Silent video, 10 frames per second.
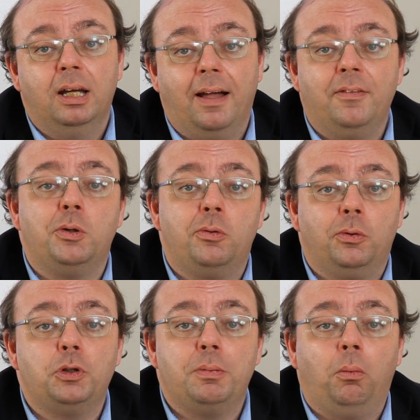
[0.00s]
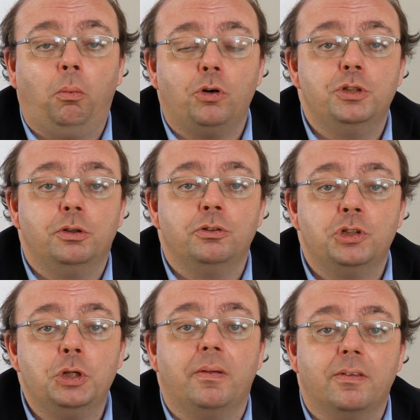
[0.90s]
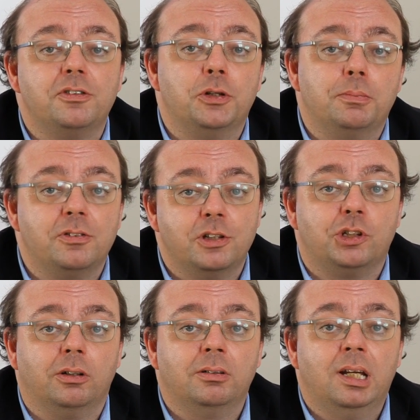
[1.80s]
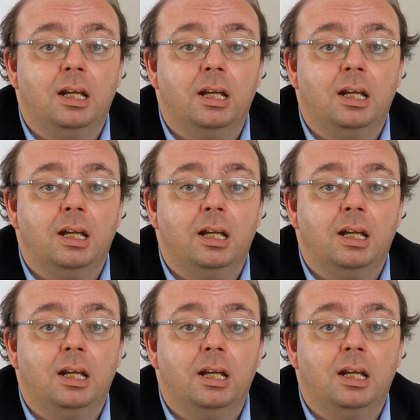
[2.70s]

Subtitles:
and that you've thought about what you can do in this new position.